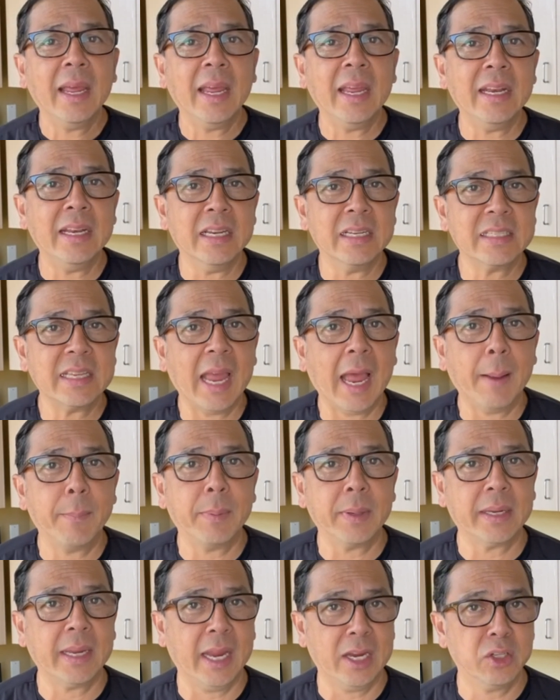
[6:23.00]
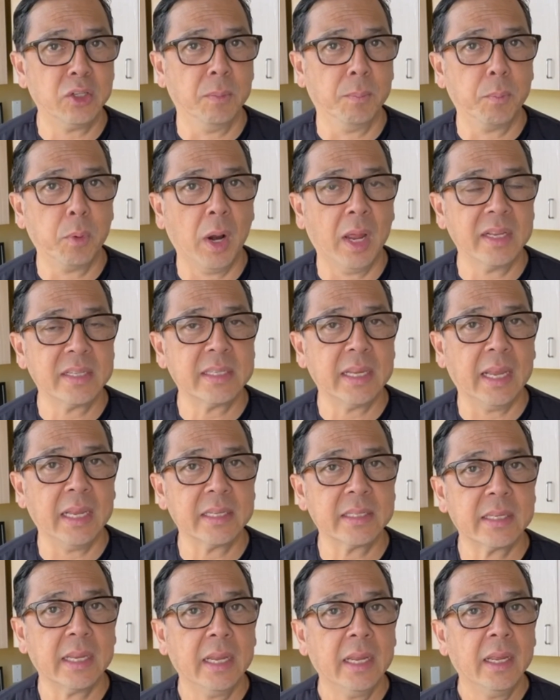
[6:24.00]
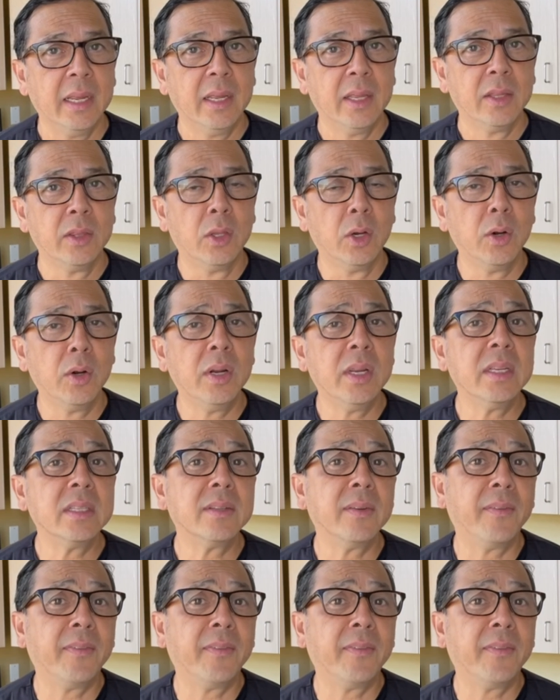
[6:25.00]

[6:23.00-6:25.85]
in this application process. There is a